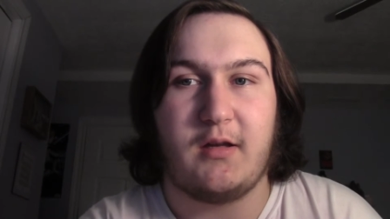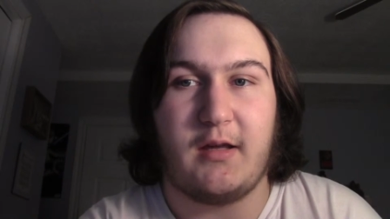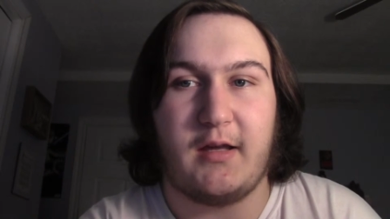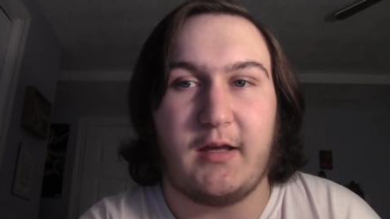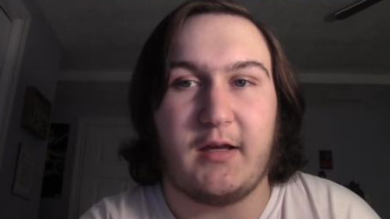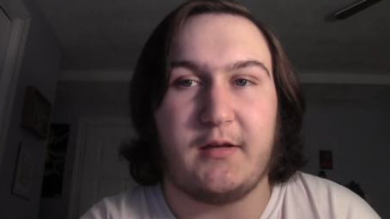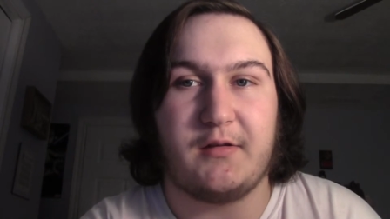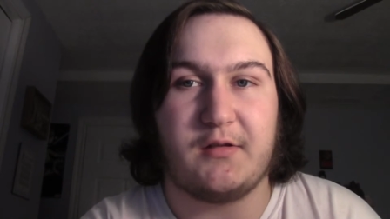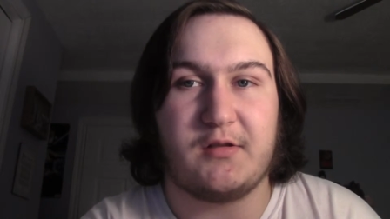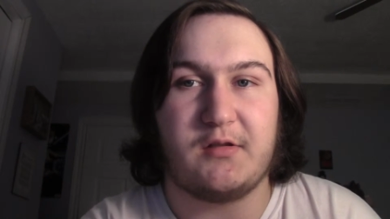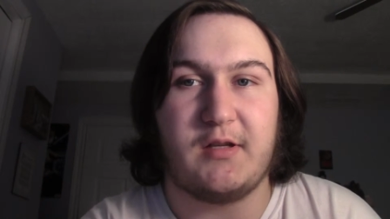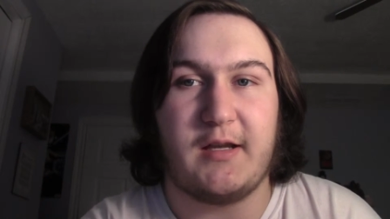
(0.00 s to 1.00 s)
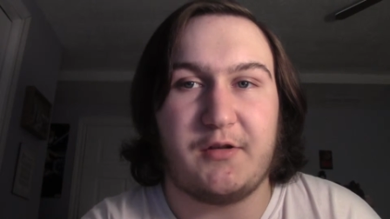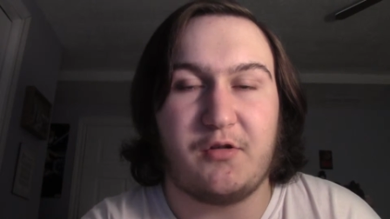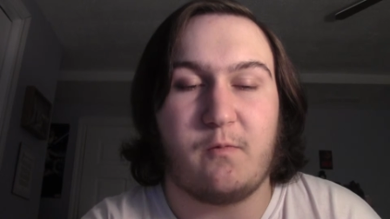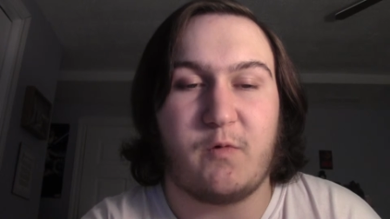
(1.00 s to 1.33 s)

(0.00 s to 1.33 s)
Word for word: and Daniel